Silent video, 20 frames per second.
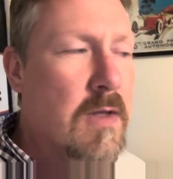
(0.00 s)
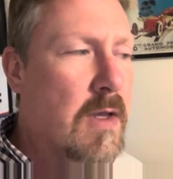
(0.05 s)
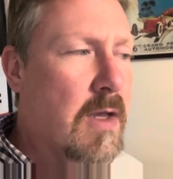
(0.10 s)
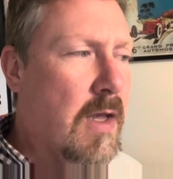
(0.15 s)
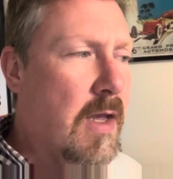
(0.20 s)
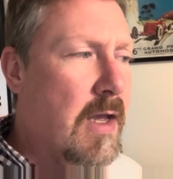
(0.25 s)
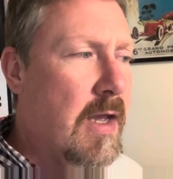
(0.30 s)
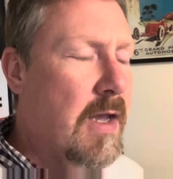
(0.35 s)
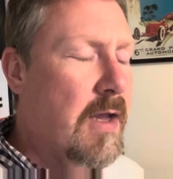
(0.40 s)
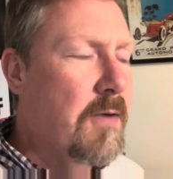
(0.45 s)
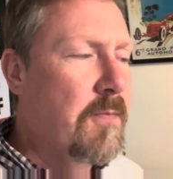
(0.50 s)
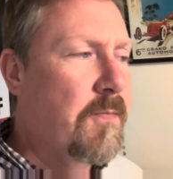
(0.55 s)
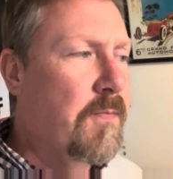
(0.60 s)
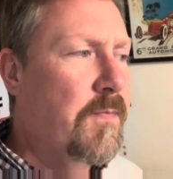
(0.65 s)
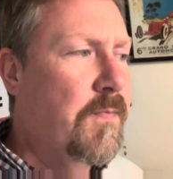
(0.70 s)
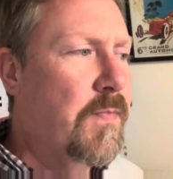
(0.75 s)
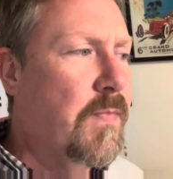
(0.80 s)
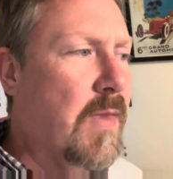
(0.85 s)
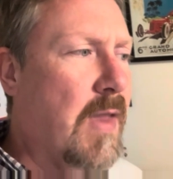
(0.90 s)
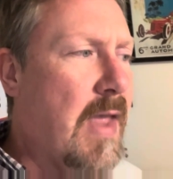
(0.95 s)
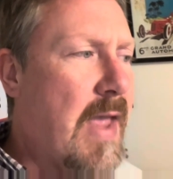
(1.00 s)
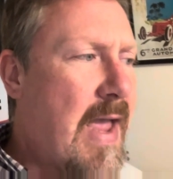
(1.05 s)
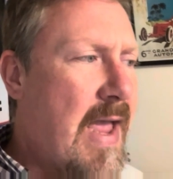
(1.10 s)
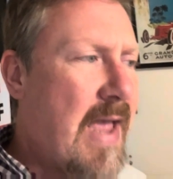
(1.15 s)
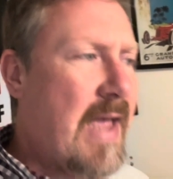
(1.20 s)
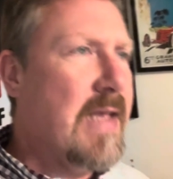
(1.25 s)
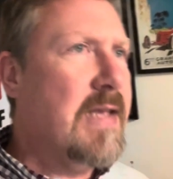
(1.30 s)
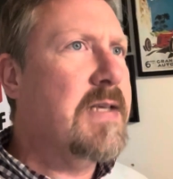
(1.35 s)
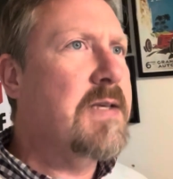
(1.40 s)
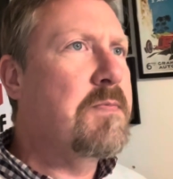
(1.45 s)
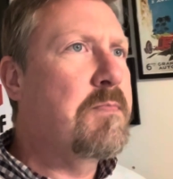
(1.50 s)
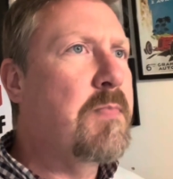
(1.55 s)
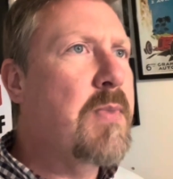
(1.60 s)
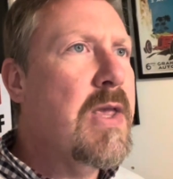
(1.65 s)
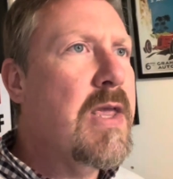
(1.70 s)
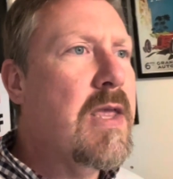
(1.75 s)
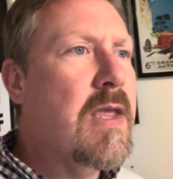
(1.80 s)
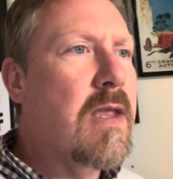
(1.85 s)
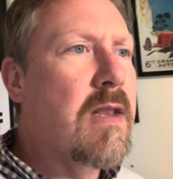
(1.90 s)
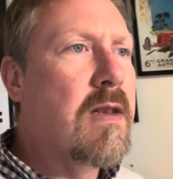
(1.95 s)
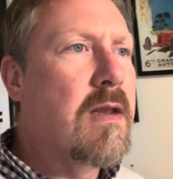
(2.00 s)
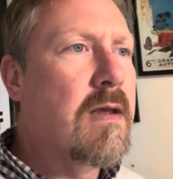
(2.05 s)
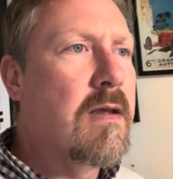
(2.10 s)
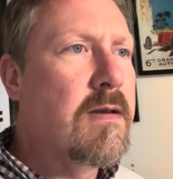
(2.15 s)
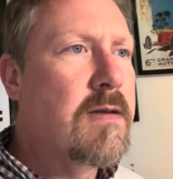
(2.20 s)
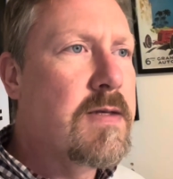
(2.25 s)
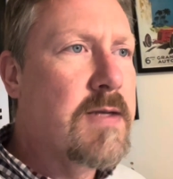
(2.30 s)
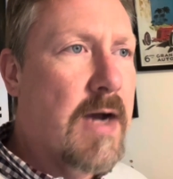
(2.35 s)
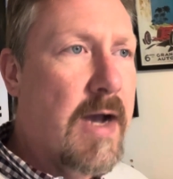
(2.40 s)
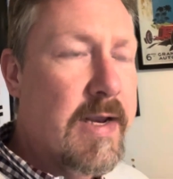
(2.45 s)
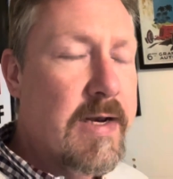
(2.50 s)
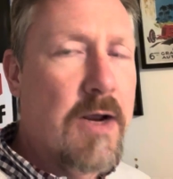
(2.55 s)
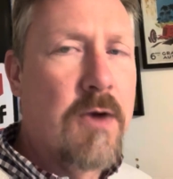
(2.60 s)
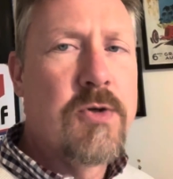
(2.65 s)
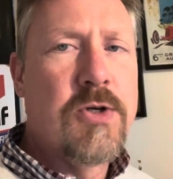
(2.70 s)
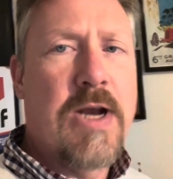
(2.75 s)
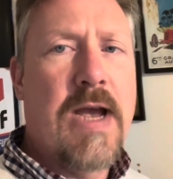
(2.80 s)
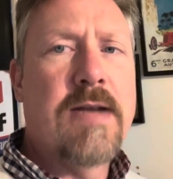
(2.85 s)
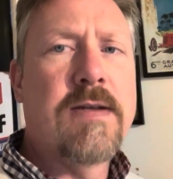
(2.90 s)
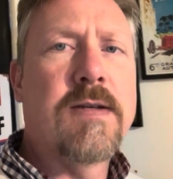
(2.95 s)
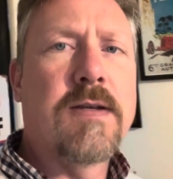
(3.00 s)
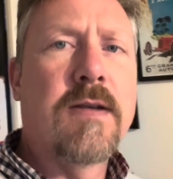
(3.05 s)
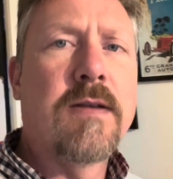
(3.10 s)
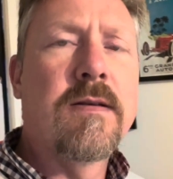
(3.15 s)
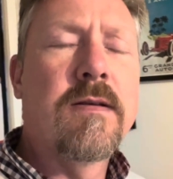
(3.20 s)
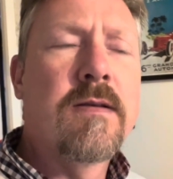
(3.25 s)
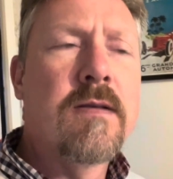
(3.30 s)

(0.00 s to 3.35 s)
It has been dyno jetted.